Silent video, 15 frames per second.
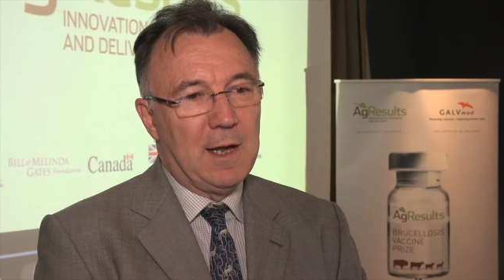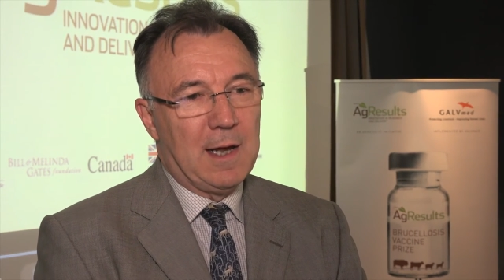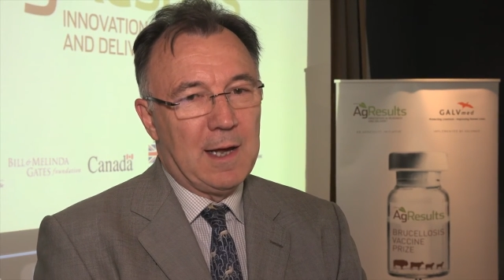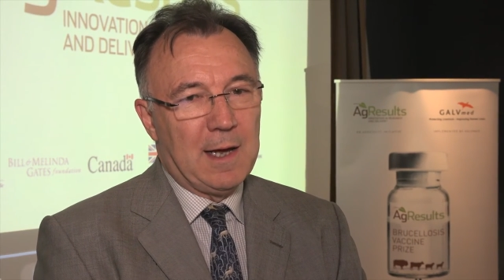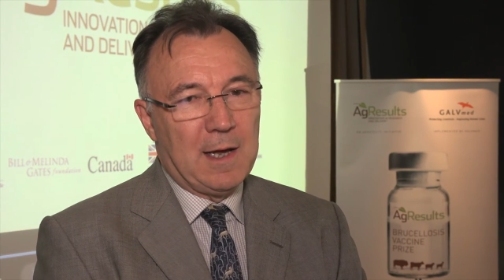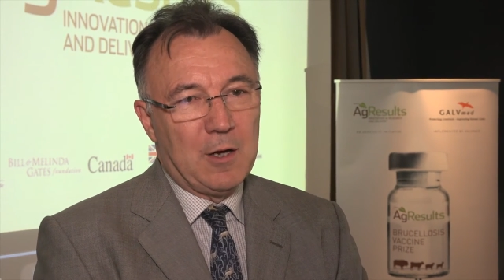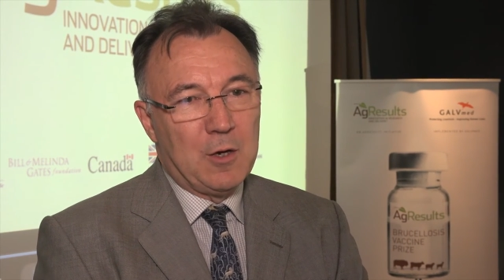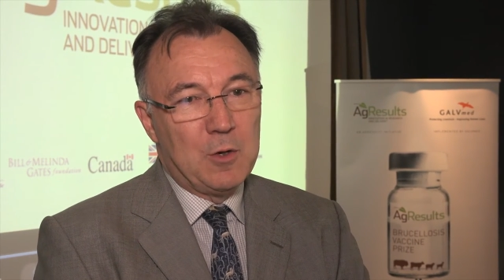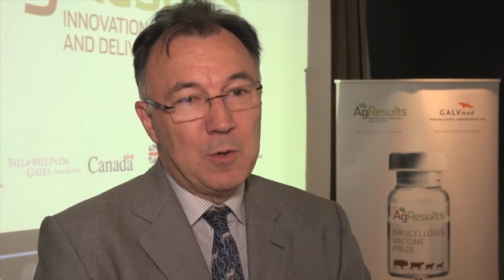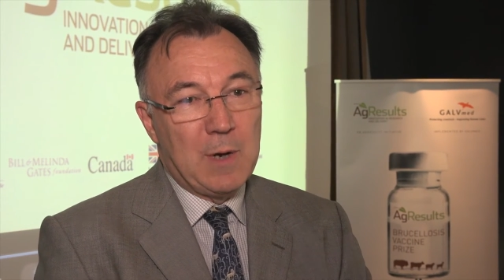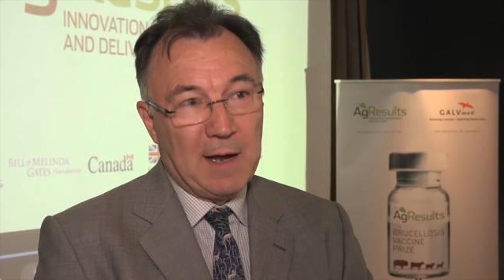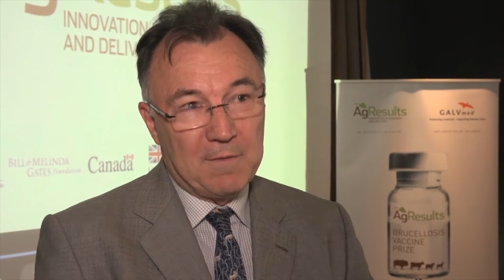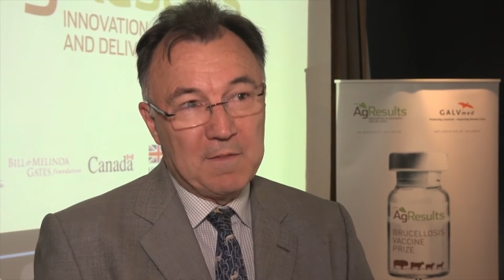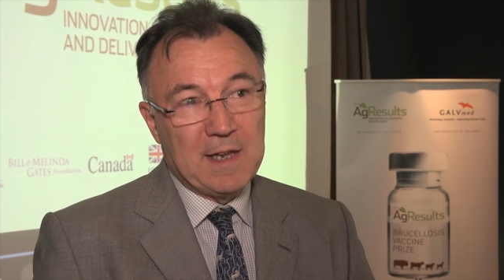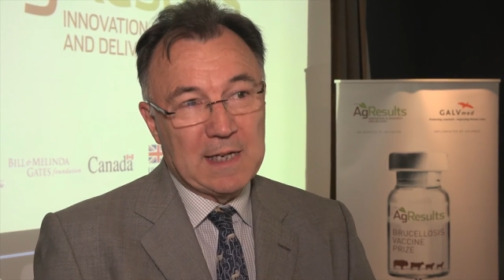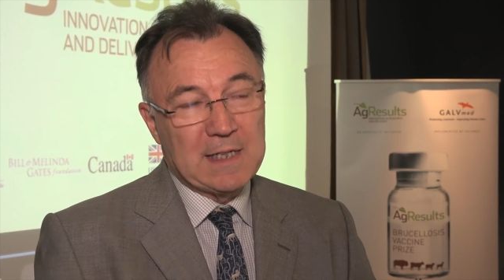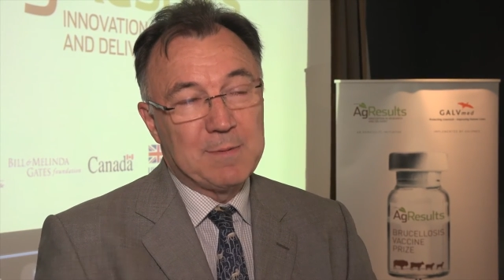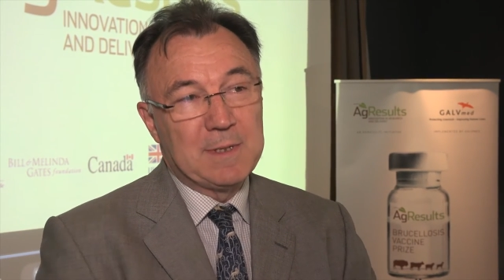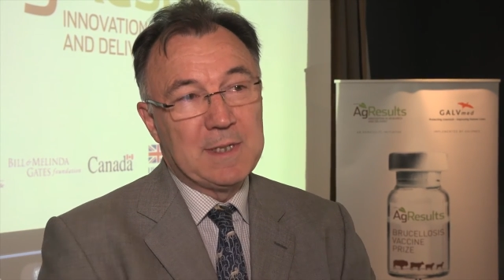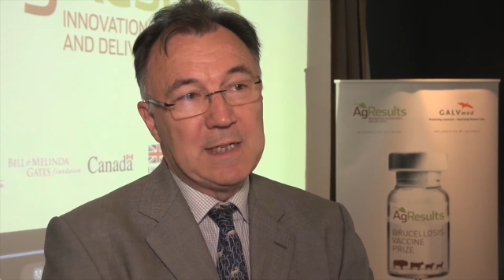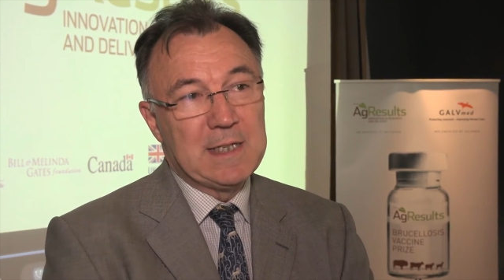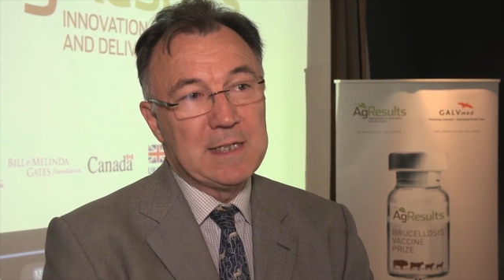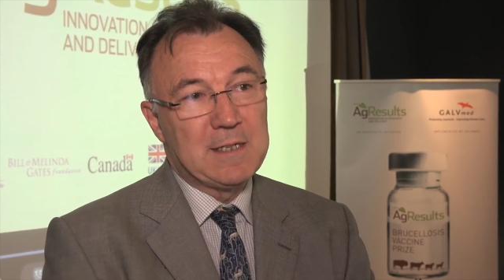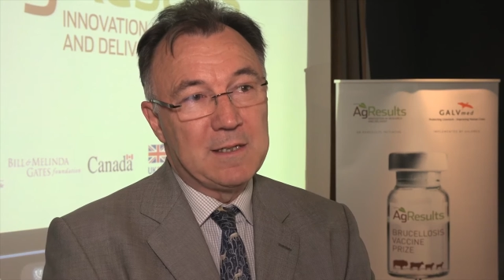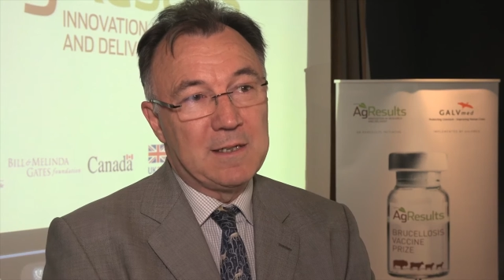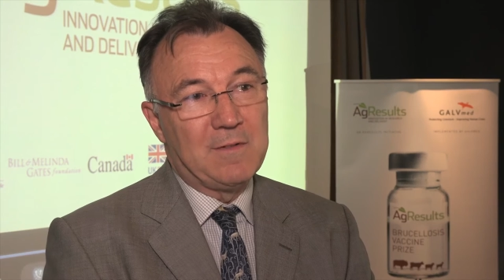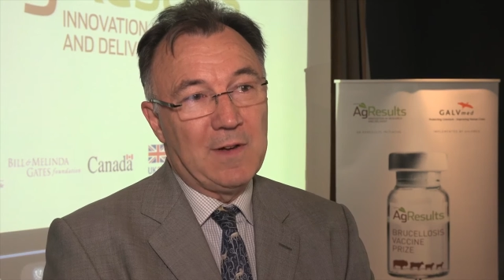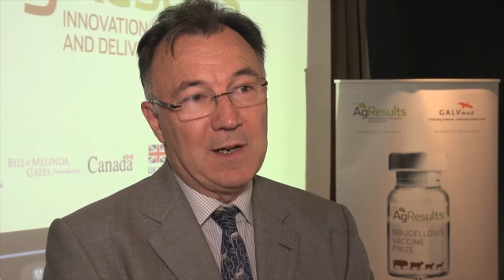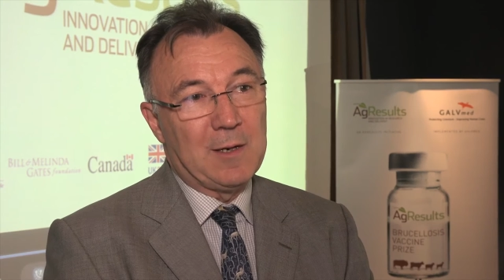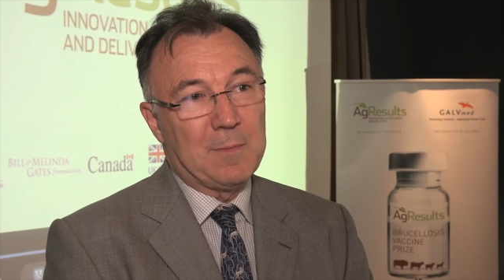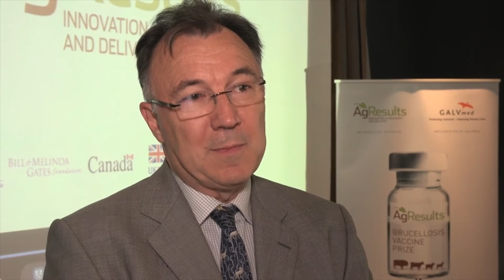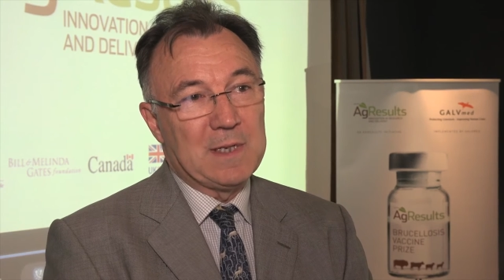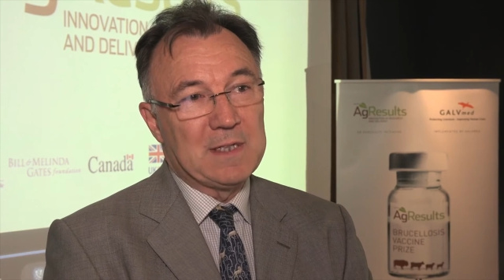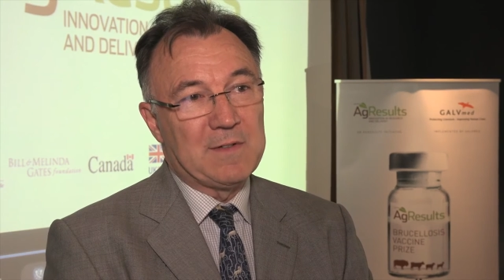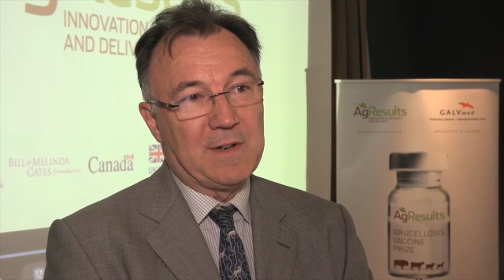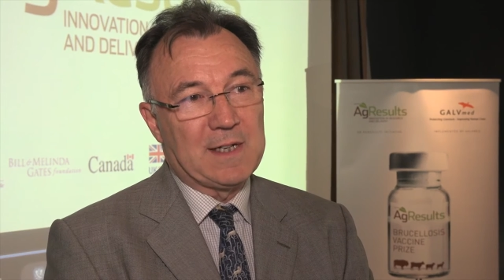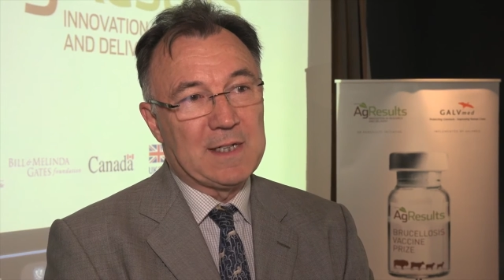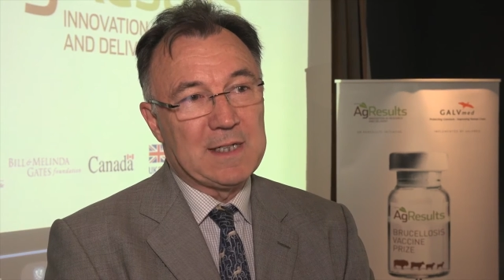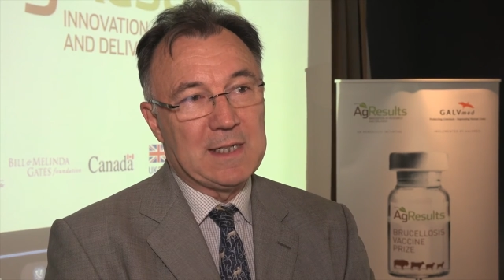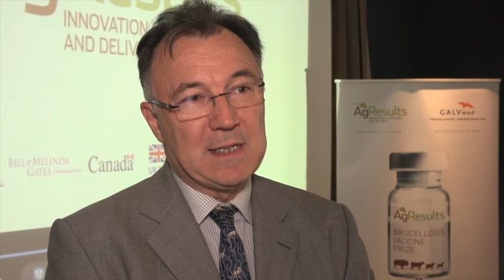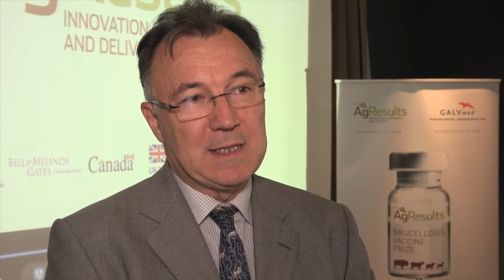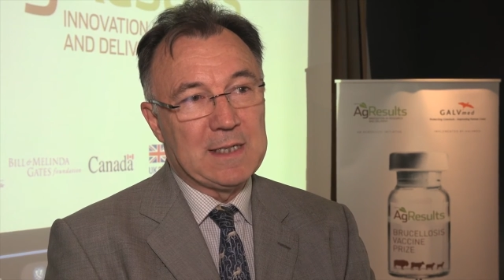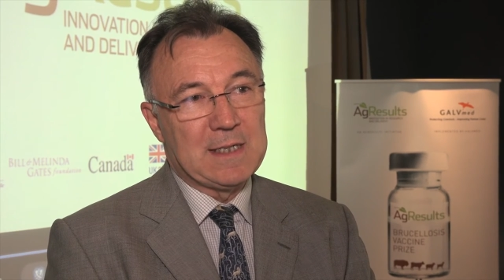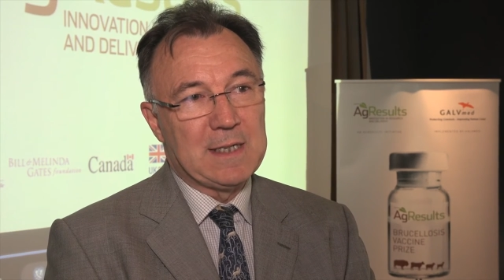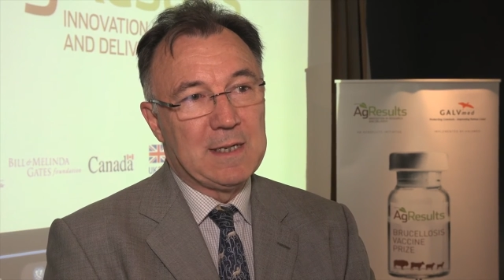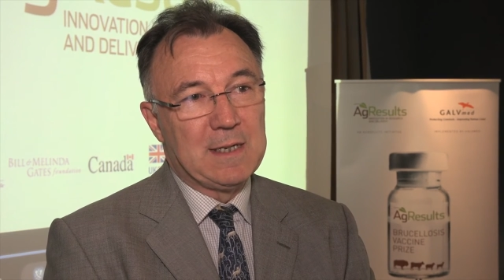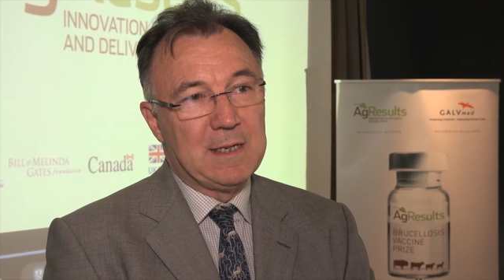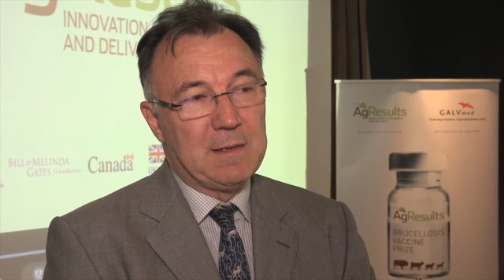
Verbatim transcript: uh, who have the expertise to develop these vaccines.